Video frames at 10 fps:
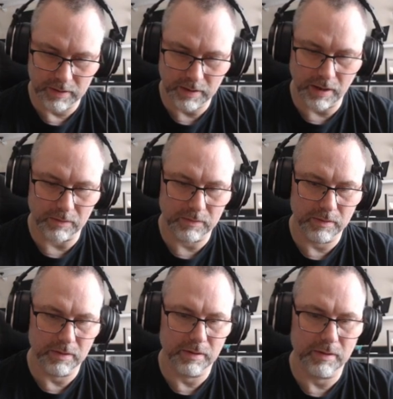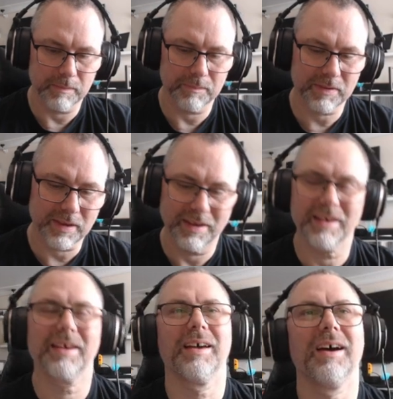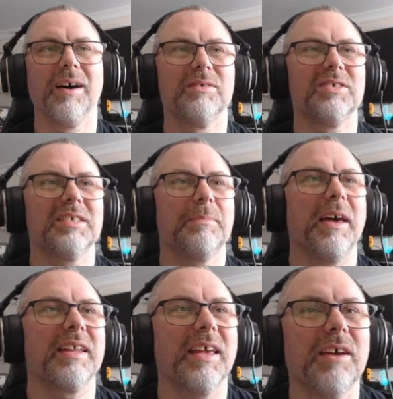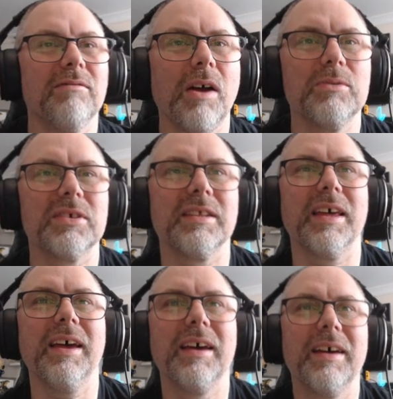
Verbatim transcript: Oh. I was just about to get a rotor there.